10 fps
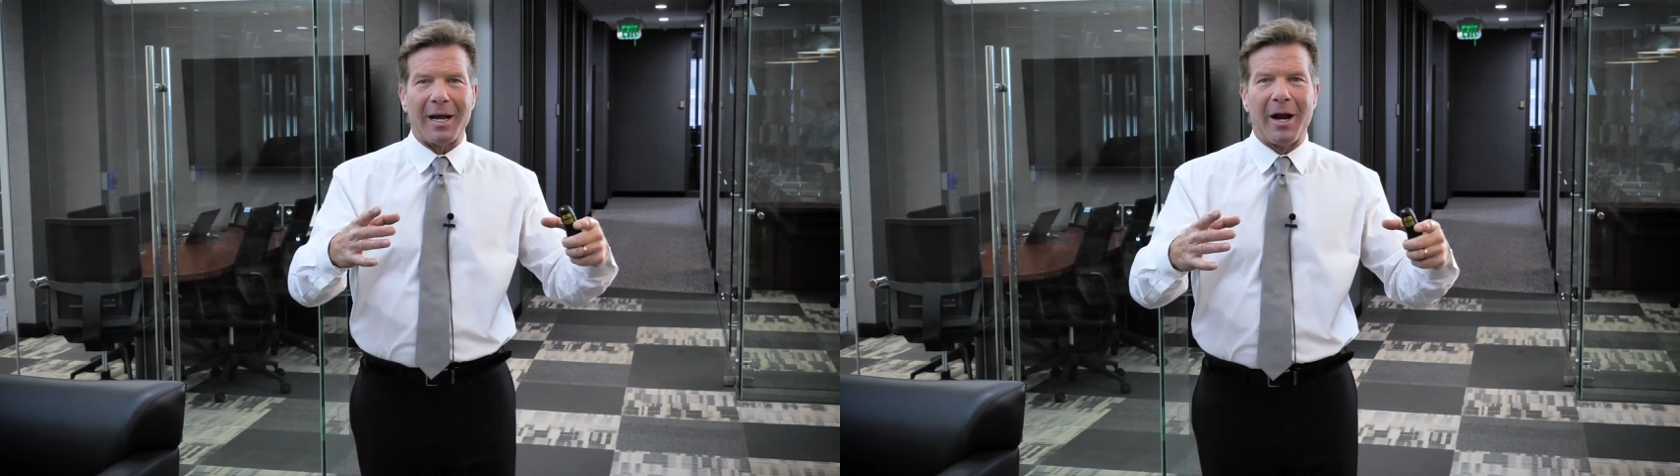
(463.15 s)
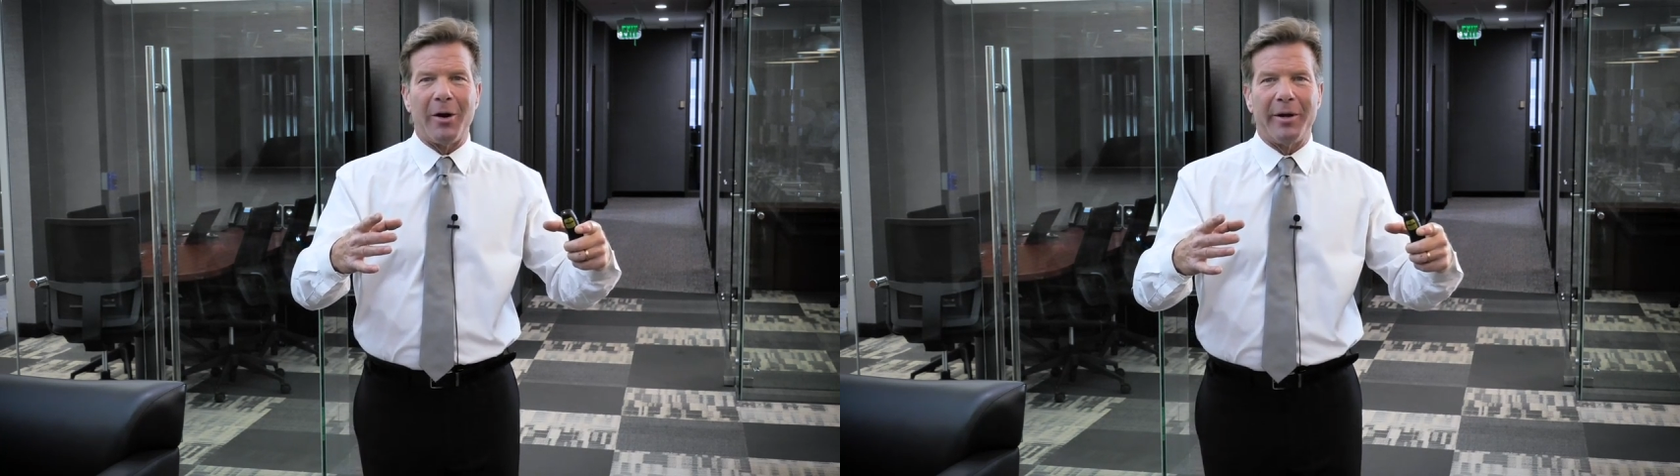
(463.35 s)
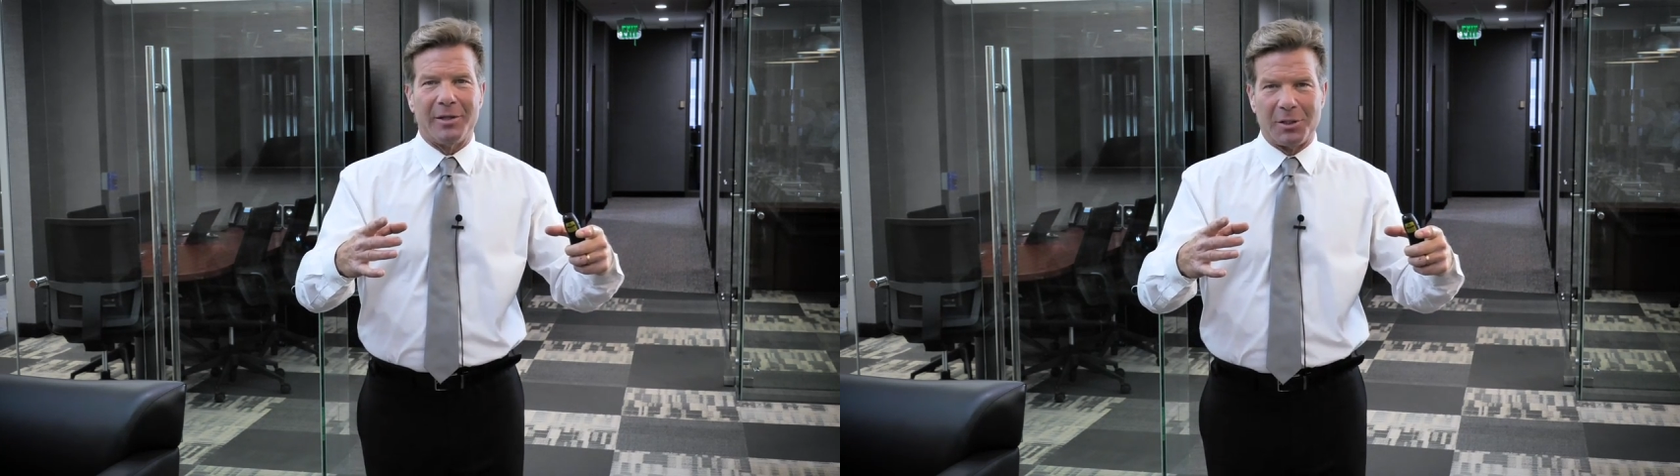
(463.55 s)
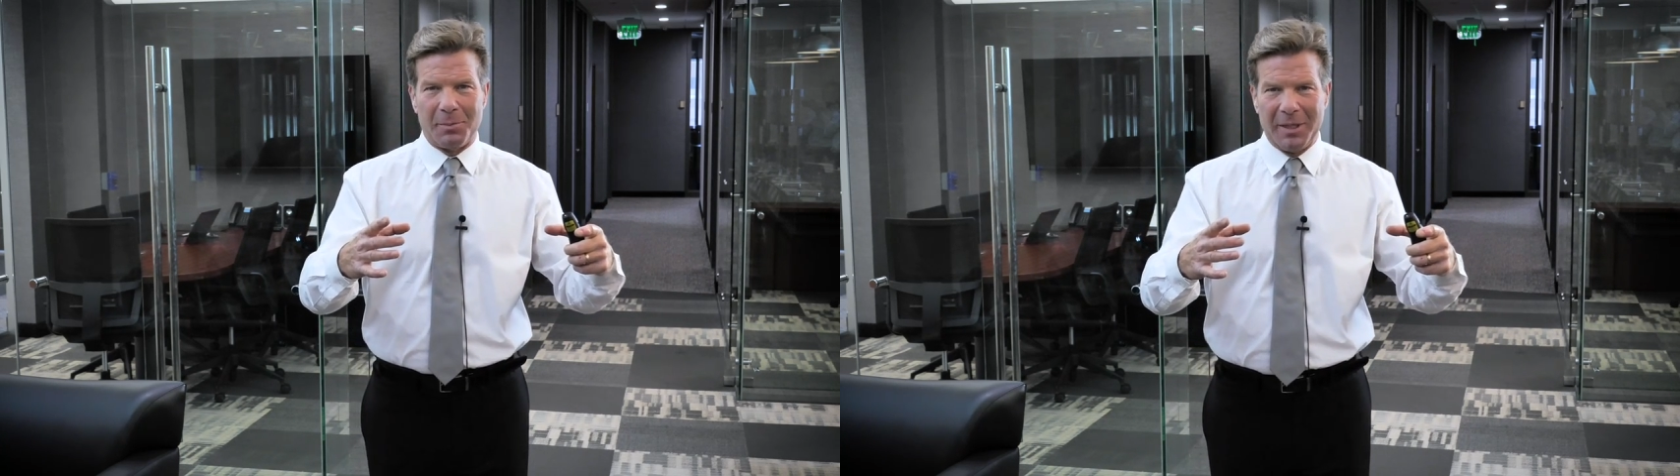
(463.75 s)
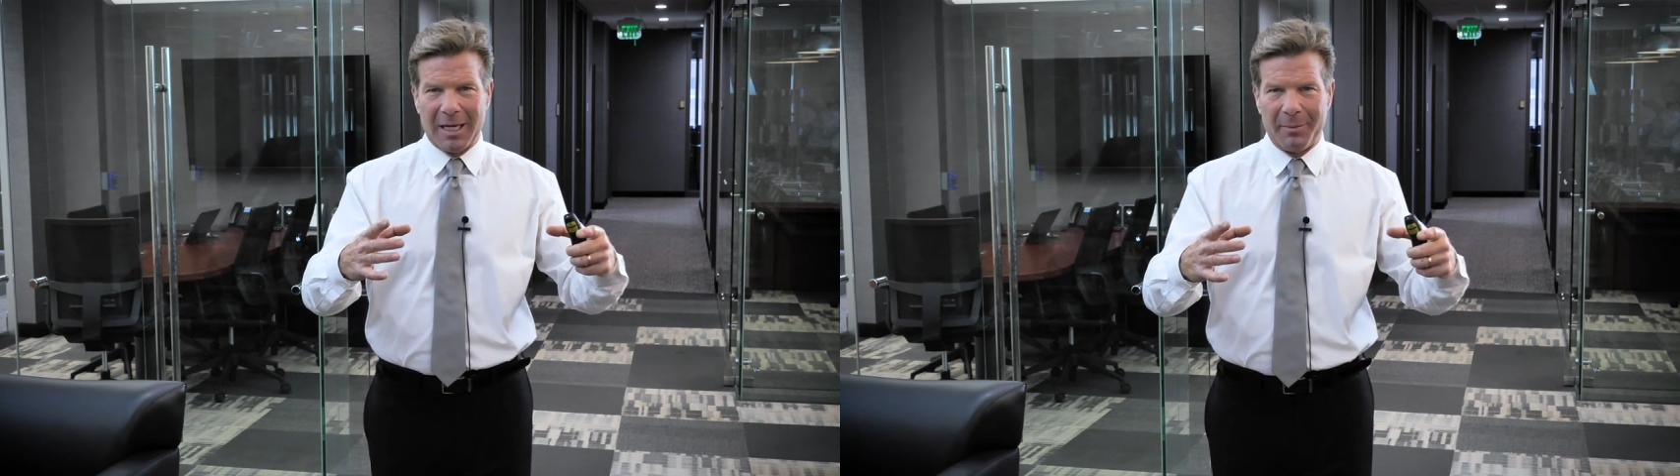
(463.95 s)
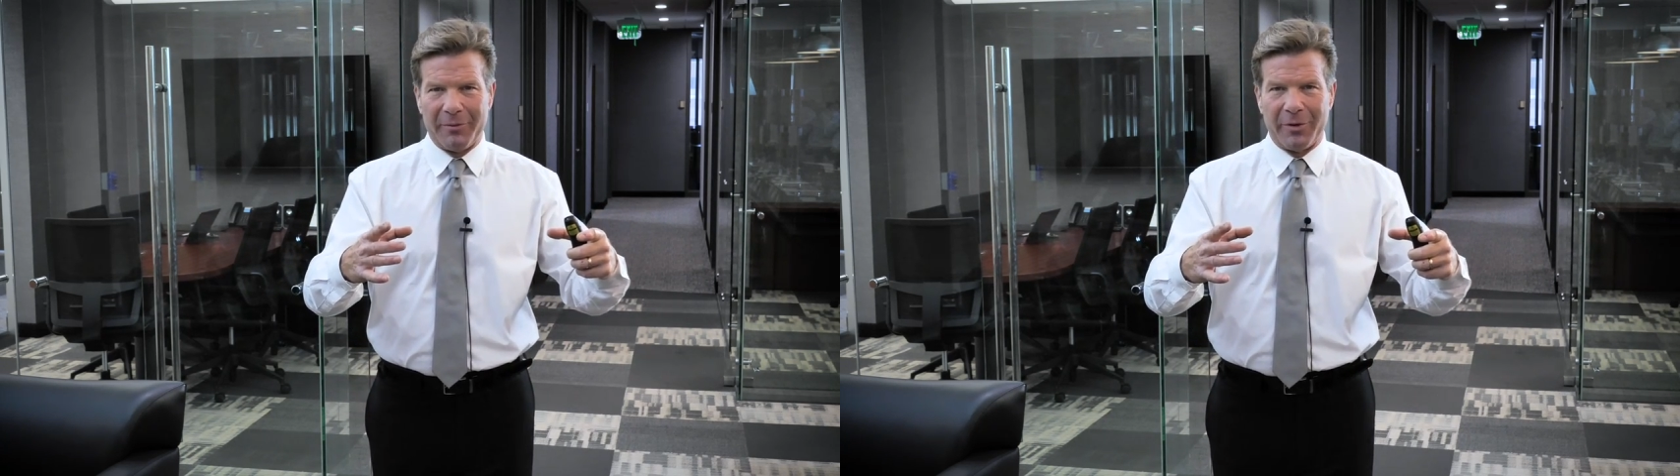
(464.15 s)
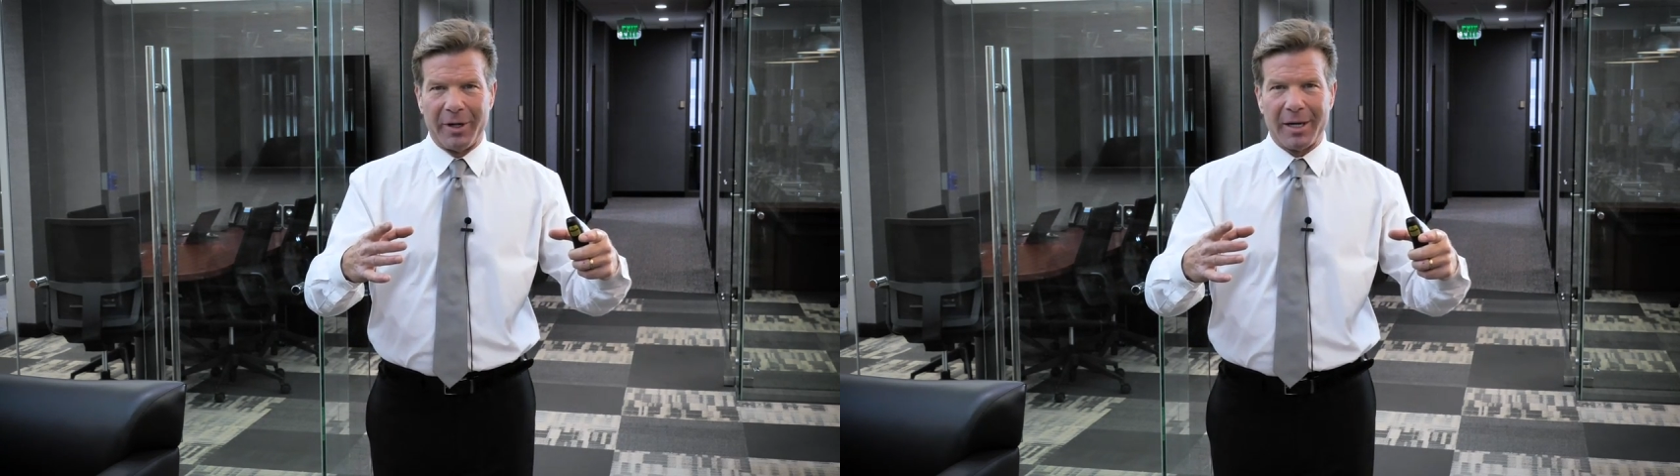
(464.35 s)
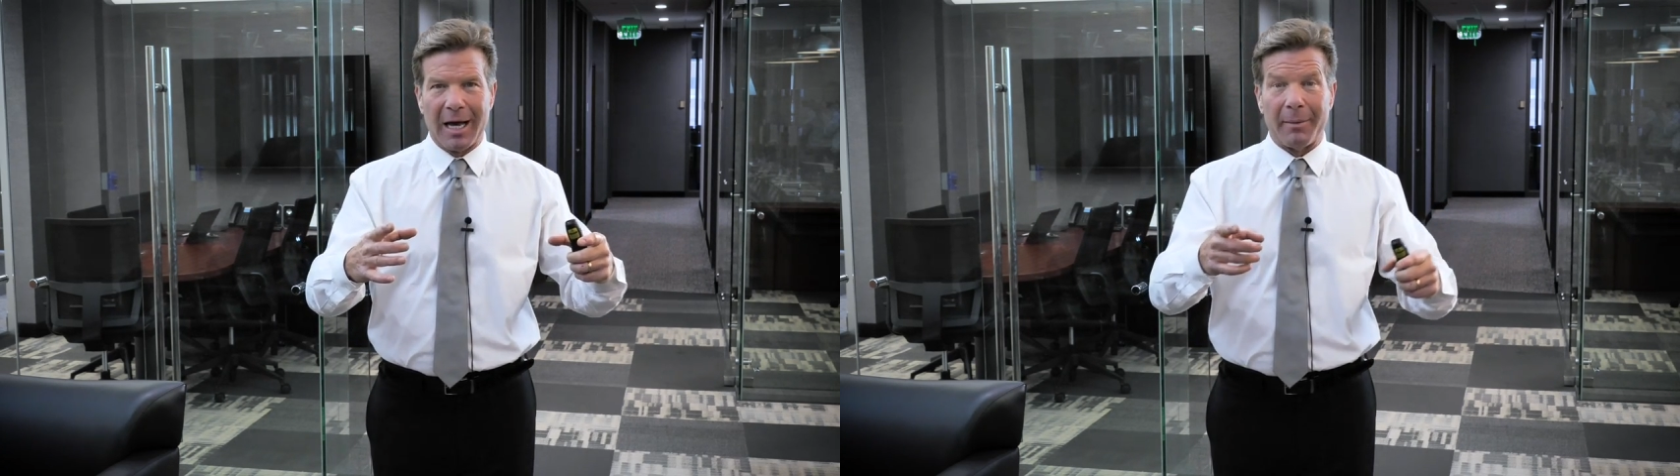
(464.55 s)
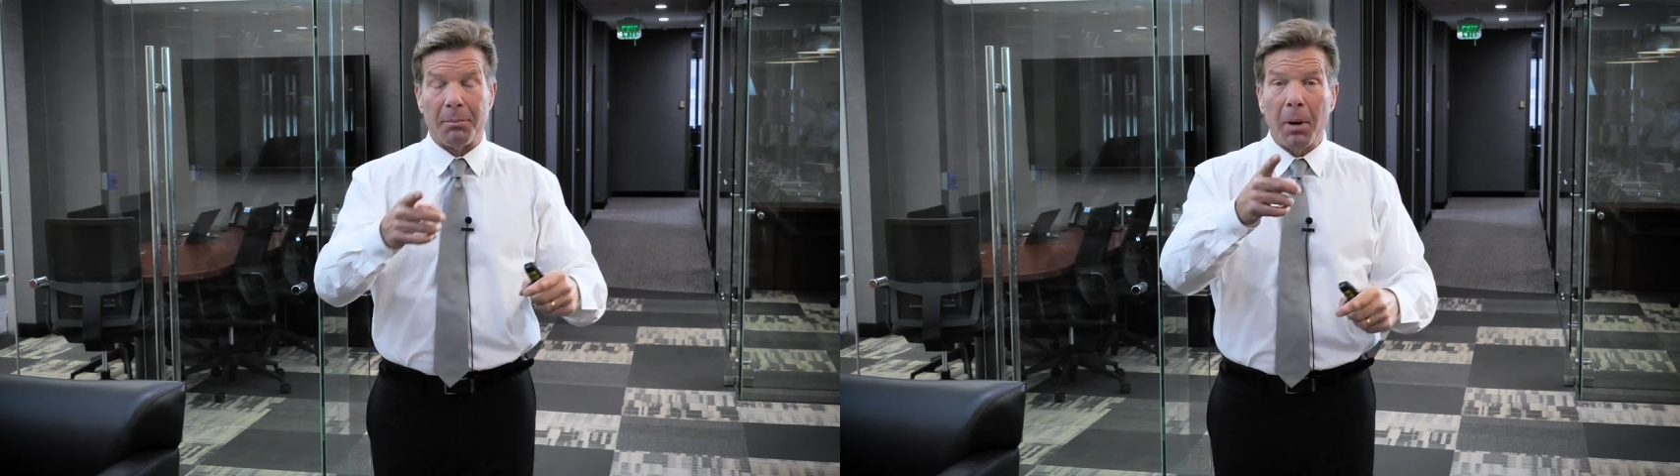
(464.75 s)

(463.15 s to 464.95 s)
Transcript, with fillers: areas is becoming very common.